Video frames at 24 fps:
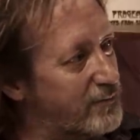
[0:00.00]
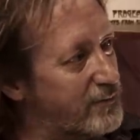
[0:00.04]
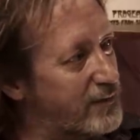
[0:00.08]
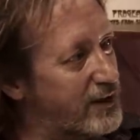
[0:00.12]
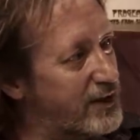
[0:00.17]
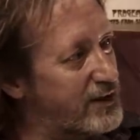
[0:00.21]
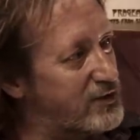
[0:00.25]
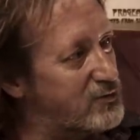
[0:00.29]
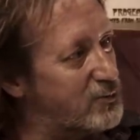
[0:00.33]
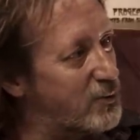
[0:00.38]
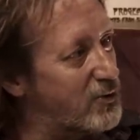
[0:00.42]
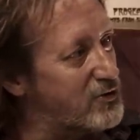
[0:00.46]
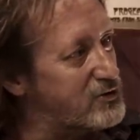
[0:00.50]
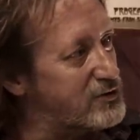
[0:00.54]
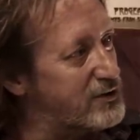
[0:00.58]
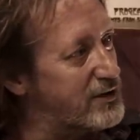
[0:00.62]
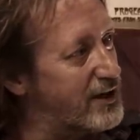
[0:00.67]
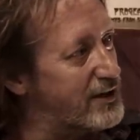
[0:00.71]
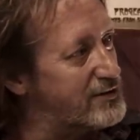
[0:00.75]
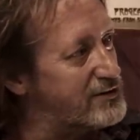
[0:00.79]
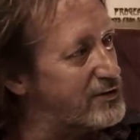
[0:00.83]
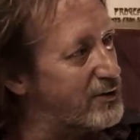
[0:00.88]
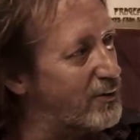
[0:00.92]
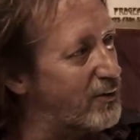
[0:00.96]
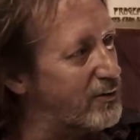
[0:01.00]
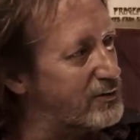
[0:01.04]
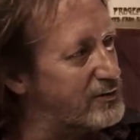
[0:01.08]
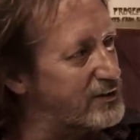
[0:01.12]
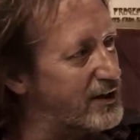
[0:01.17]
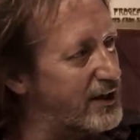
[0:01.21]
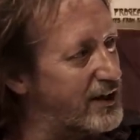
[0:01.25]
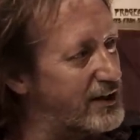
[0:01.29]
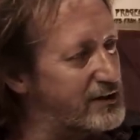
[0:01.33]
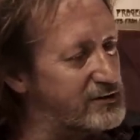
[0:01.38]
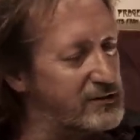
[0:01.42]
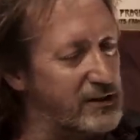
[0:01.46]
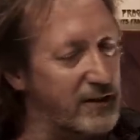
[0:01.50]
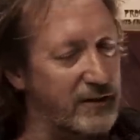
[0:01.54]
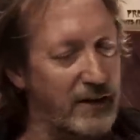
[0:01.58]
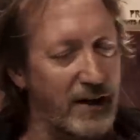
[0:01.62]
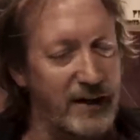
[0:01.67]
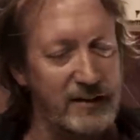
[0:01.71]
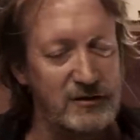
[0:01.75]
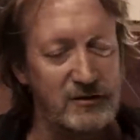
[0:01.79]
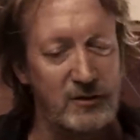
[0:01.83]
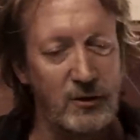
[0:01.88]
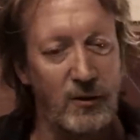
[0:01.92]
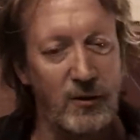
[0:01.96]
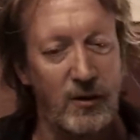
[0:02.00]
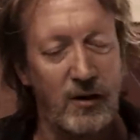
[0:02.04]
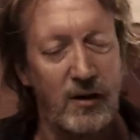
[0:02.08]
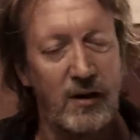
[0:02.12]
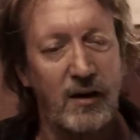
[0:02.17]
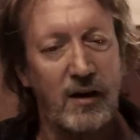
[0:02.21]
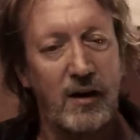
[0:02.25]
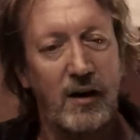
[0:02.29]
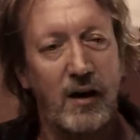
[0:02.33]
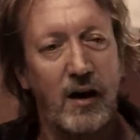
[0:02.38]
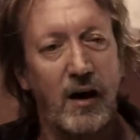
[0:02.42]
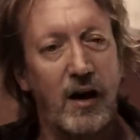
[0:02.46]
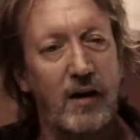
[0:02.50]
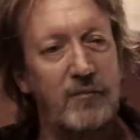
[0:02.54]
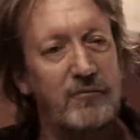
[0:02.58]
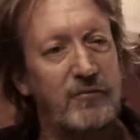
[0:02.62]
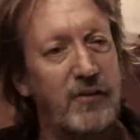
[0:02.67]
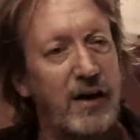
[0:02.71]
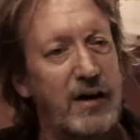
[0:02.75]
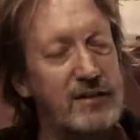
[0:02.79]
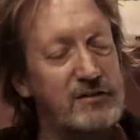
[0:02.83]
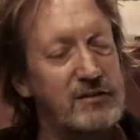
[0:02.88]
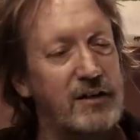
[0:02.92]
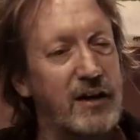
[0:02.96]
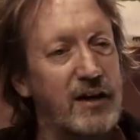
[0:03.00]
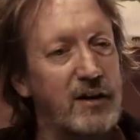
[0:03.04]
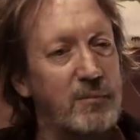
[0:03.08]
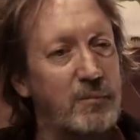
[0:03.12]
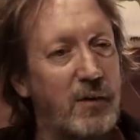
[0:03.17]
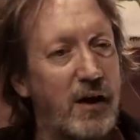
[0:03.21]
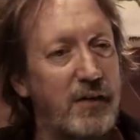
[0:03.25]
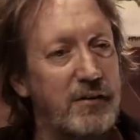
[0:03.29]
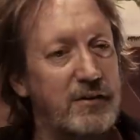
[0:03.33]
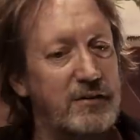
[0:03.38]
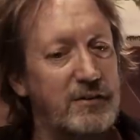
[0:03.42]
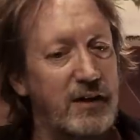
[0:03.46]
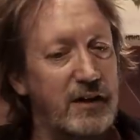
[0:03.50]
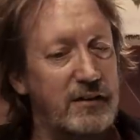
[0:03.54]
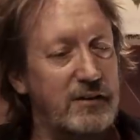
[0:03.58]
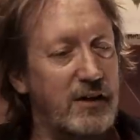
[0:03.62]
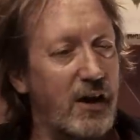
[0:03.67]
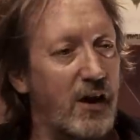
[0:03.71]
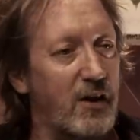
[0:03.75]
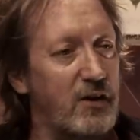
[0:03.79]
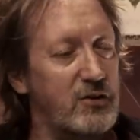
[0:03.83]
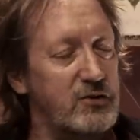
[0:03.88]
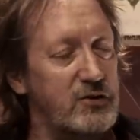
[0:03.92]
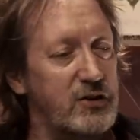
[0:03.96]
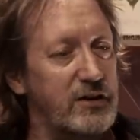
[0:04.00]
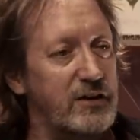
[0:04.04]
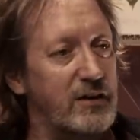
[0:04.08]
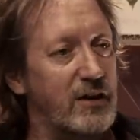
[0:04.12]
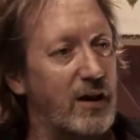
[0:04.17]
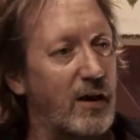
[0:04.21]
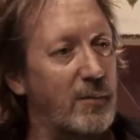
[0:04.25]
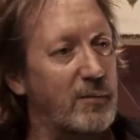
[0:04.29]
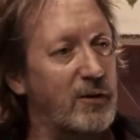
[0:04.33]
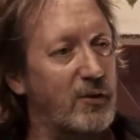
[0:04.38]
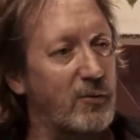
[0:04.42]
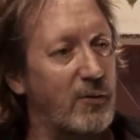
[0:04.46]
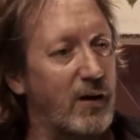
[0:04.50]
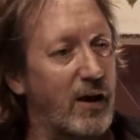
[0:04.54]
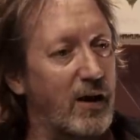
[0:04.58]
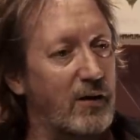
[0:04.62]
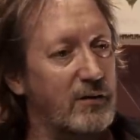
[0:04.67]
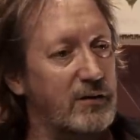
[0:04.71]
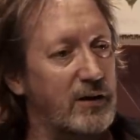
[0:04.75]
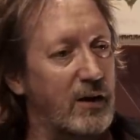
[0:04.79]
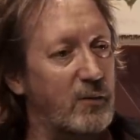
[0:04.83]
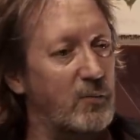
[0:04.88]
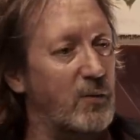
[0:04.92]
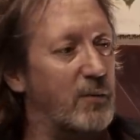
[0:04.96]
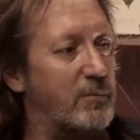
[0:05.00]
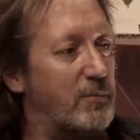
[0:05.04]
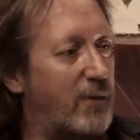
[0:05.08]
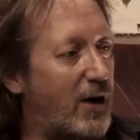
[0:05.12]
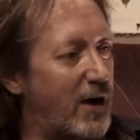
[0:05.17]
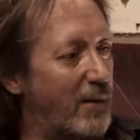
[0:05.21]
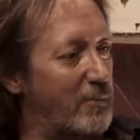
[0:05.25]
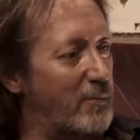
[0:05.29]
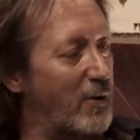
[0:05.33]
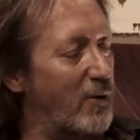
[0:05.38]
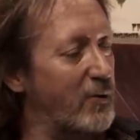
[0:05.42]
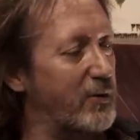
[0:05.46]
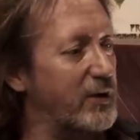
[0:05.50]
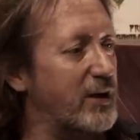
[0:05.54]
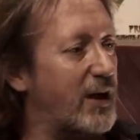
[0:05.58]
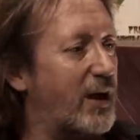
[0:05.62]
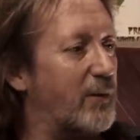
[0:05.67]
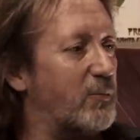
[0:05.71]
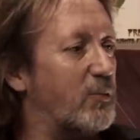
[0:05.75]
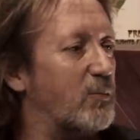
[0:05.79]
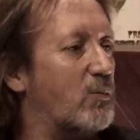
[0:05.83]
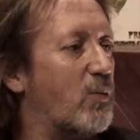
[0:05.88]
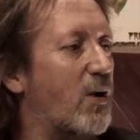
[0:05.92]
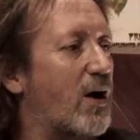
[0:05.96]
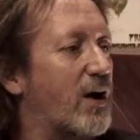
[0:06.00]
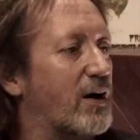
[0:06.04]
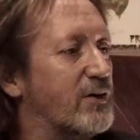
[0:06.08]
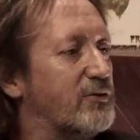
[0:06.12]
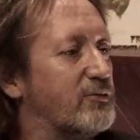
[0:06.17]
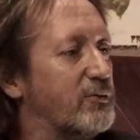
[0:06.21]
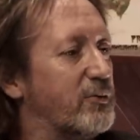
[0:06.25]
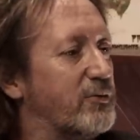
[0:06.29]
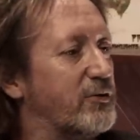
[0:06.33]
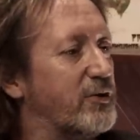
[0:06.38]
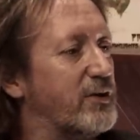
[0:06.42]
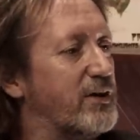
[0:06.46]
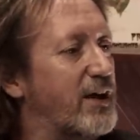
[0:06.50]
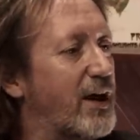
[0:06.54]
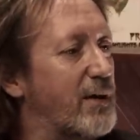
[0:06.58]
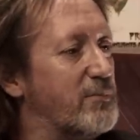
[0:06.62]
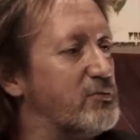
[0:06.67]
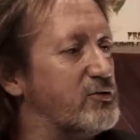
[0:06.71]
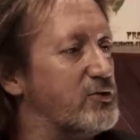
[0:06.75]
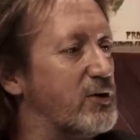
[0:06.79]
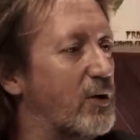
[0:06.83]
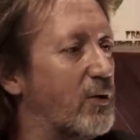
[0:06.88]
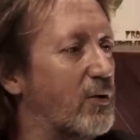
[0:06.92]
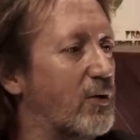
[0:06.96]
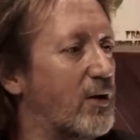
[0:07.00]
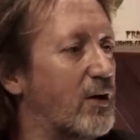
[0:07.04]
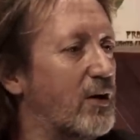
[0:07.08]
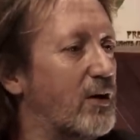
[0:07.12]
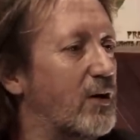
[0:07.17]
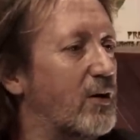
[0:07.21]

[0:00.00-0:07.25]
Each yeah. person has their own taste in that. So I'm fascinated by the technology coming around. And when Bob Mogan and I would walk through the NAMM show,